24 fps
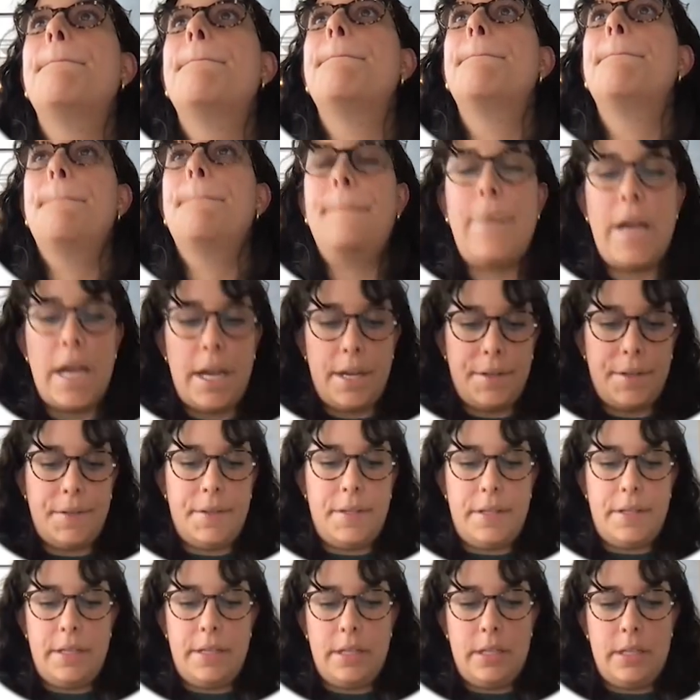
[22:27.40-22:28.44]

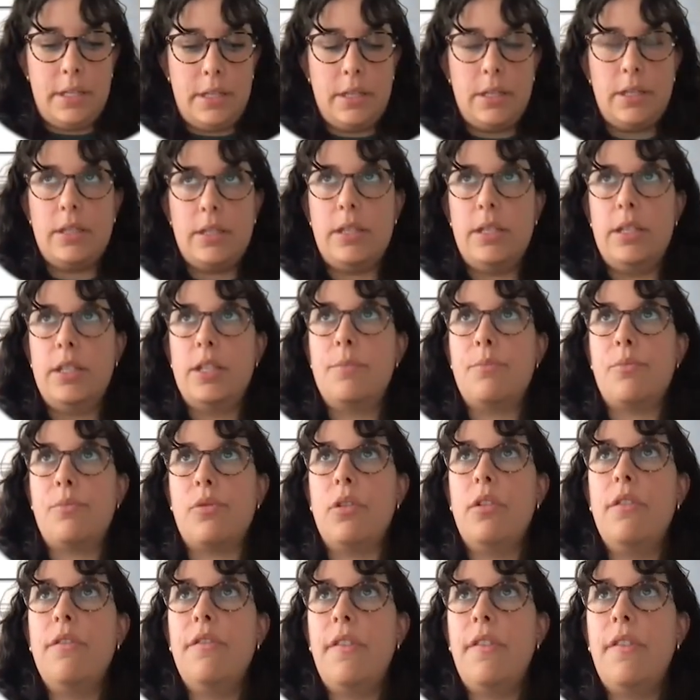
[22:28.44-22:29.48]
Max's
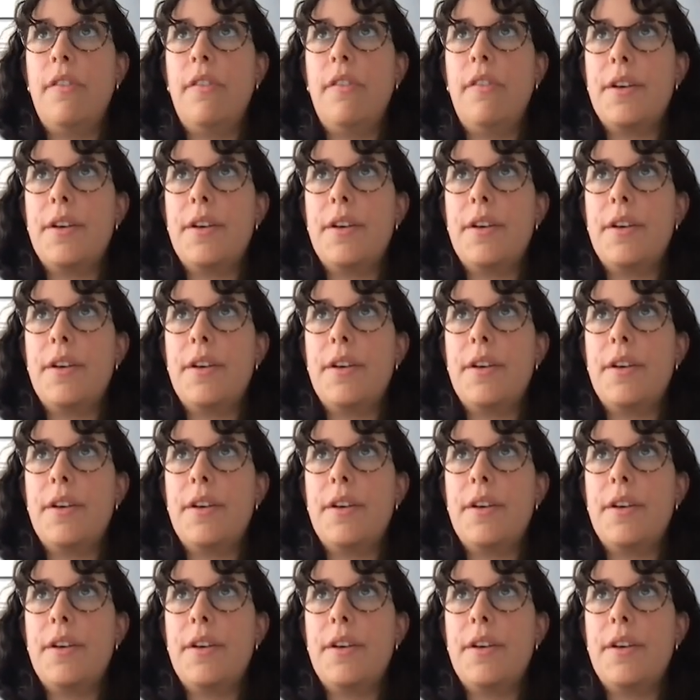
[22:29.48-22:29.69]
profile.